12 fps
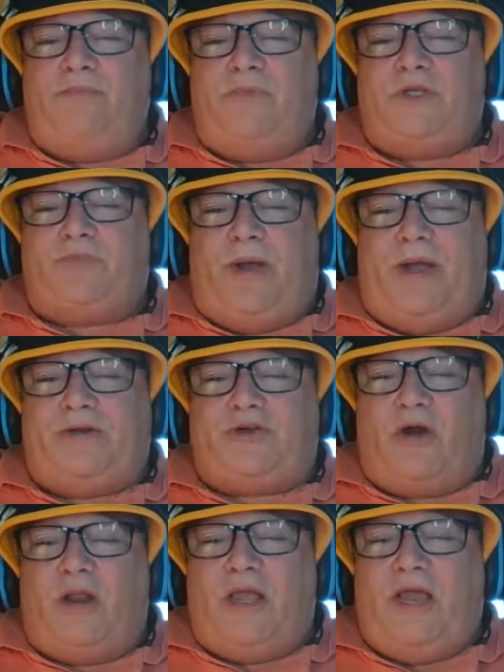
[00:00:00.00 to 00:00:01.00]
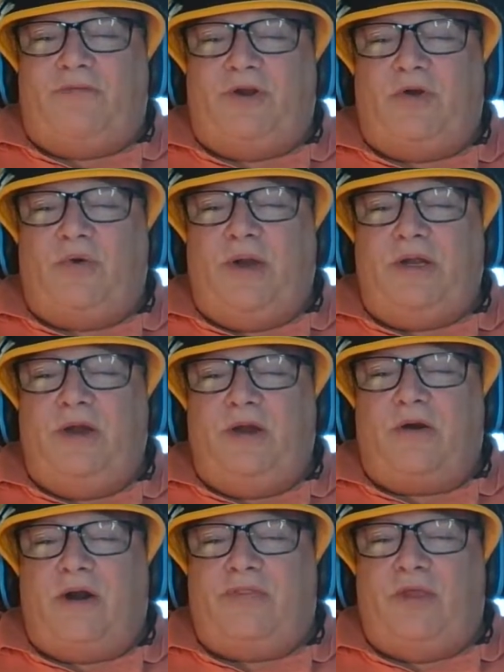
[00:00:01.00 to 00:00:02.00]
Despite Charlie having a great
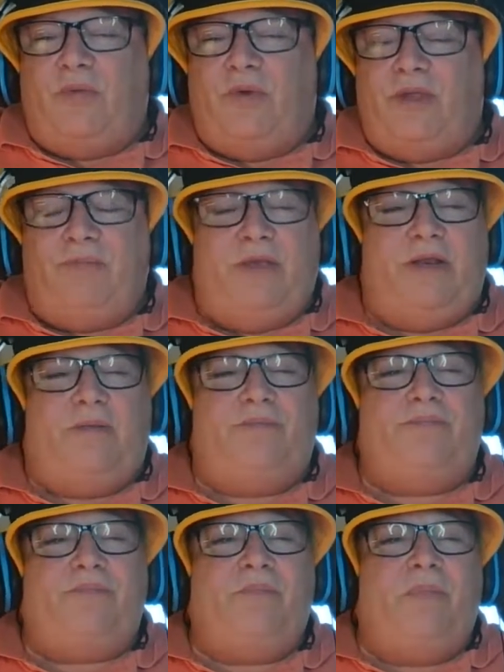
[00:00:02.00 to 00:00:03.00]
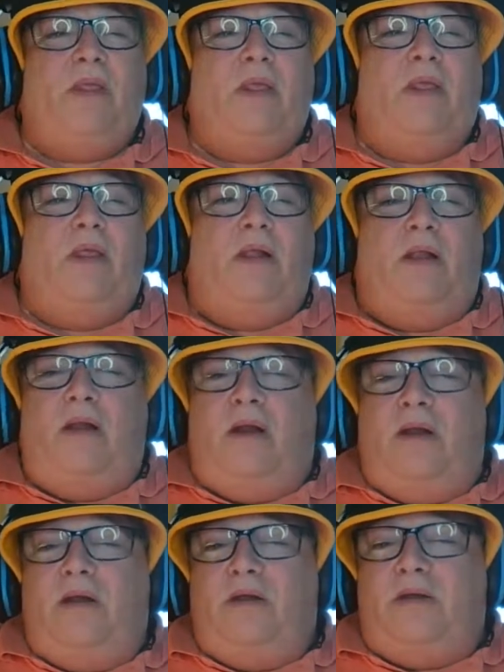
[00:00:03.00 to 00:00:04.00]
year, I think we can beat him.
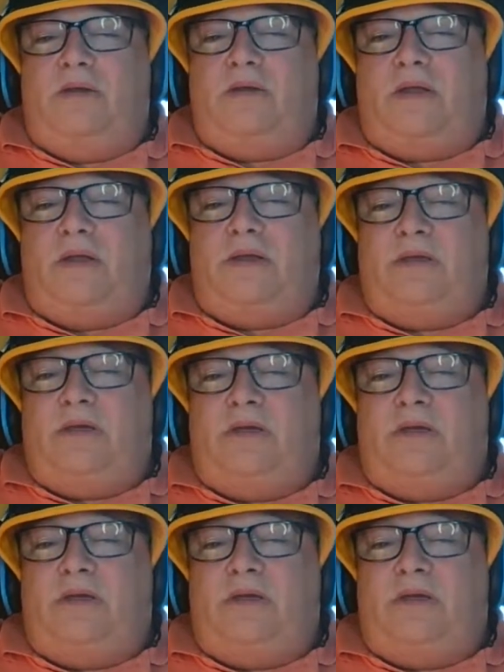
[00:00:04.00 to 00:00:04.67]
Okay.